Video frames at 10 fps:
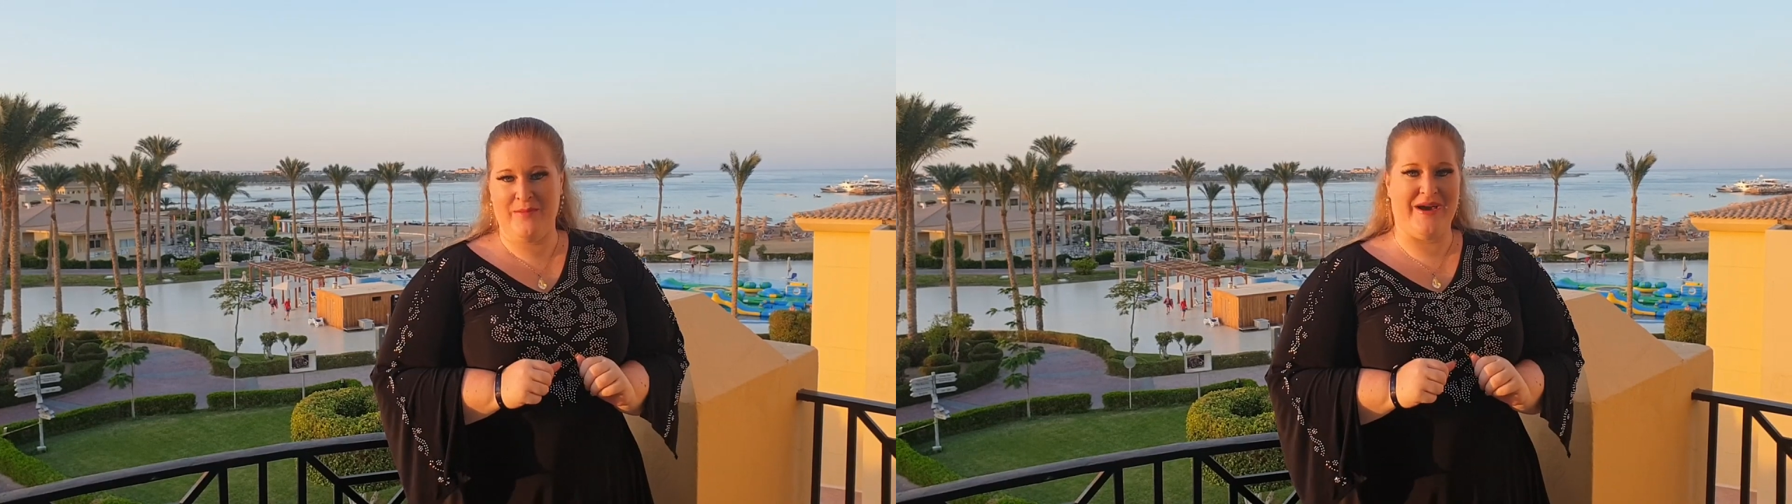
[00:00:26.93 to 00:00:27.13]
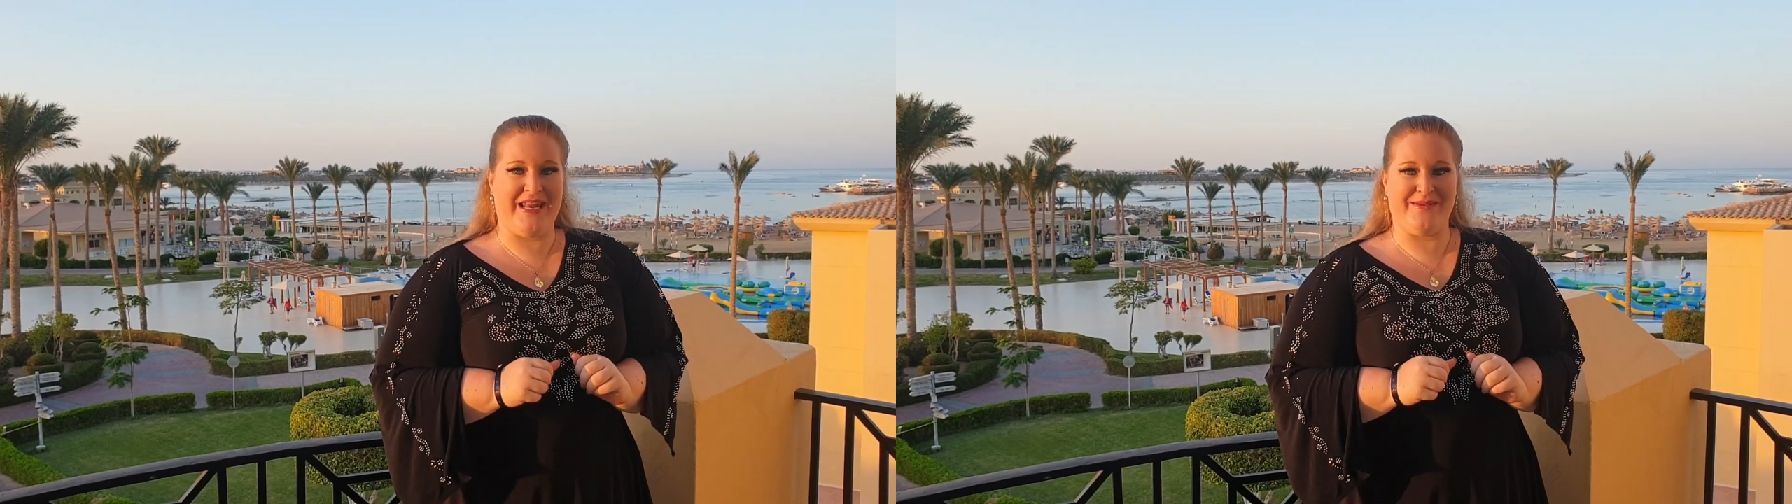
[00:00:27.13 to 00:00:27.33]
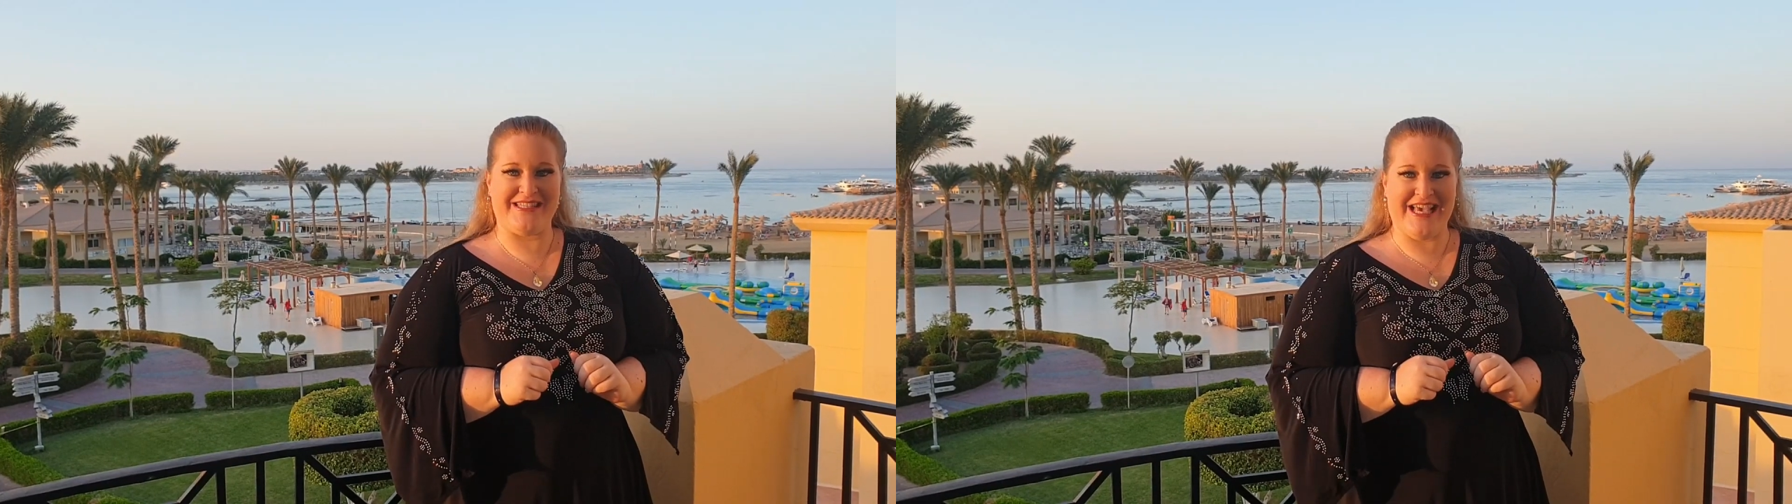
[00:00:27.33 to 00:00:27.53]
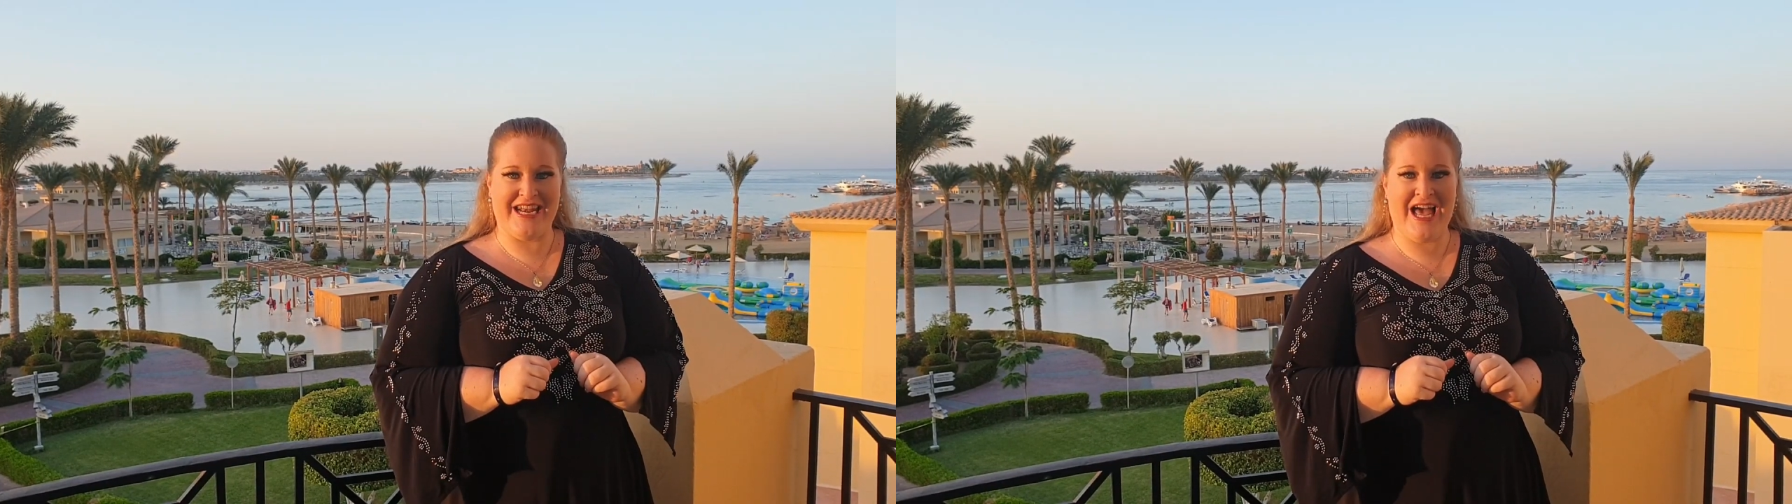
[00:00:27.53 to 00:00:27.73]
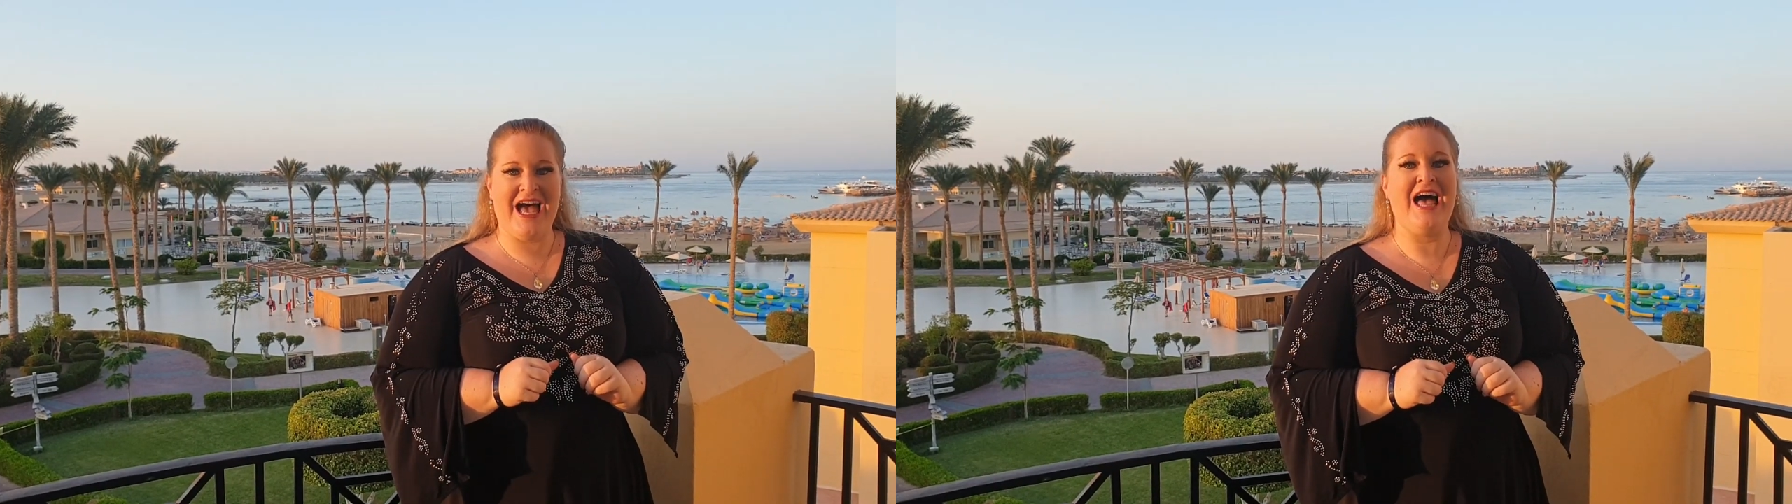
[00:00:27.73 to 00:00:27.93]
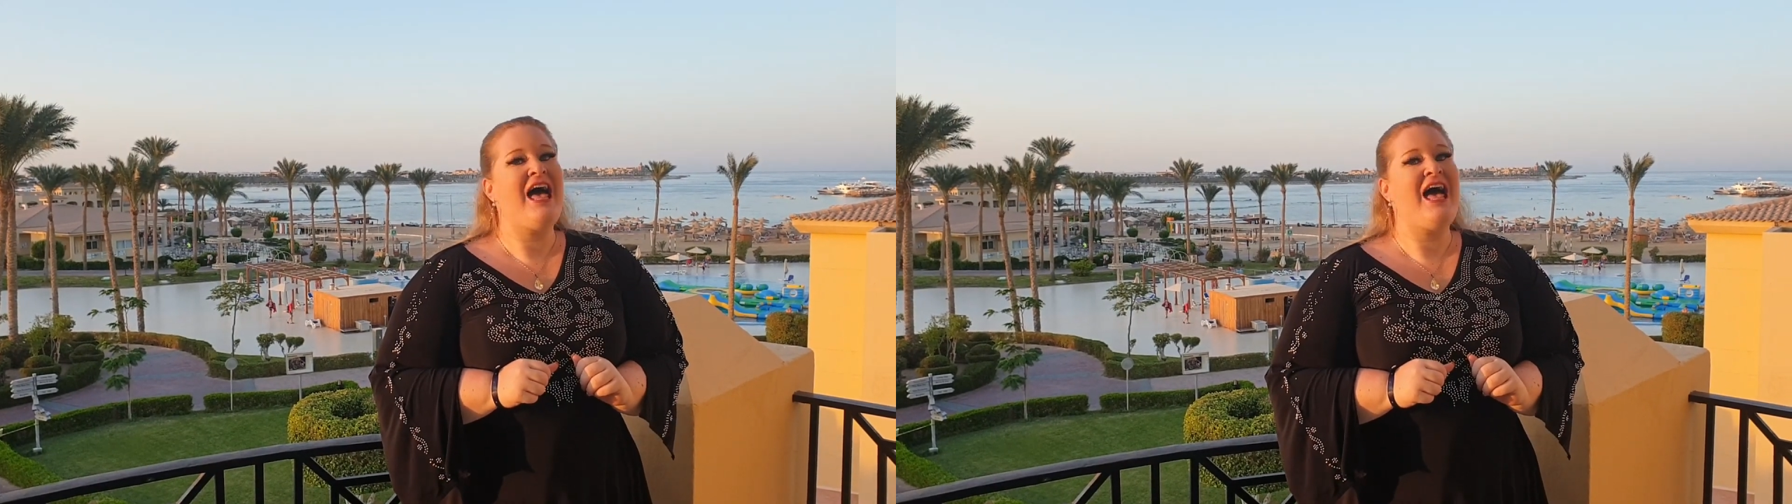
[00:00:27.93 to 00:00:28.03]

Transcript: My name is Jana